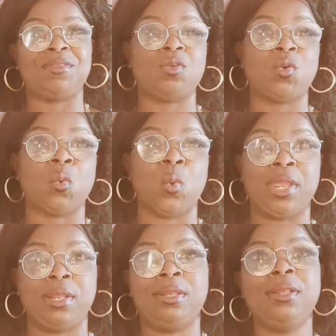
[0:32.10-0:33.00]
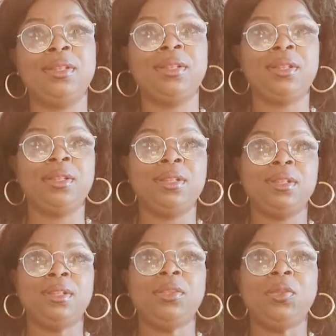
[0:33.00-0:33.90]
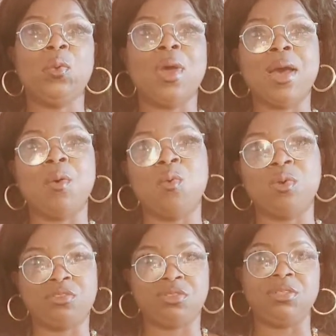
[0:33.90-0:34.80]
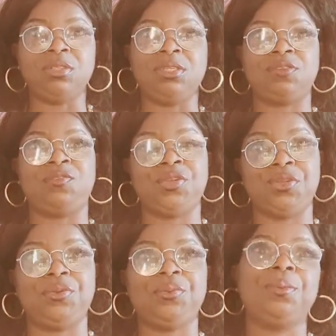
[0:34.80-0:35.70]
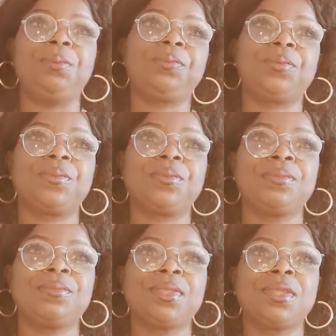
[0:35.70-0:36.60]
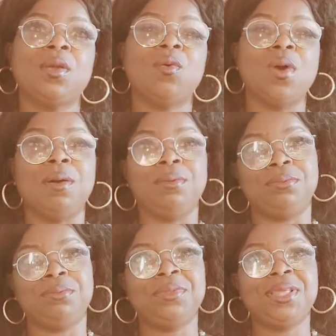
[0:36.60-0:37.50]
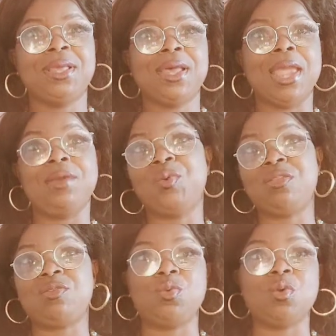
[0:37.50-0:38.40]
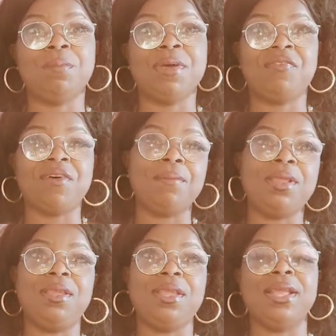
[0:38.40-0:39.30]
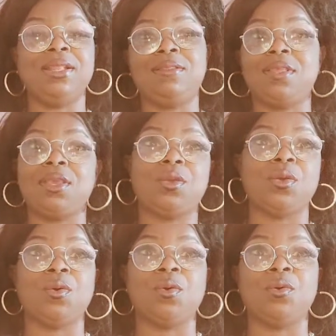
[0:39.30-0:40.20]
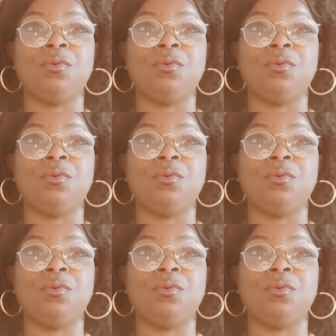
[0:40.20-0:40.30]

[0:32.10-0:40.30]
on when you are watching this video. Wow, I greet you all, my family. I did take your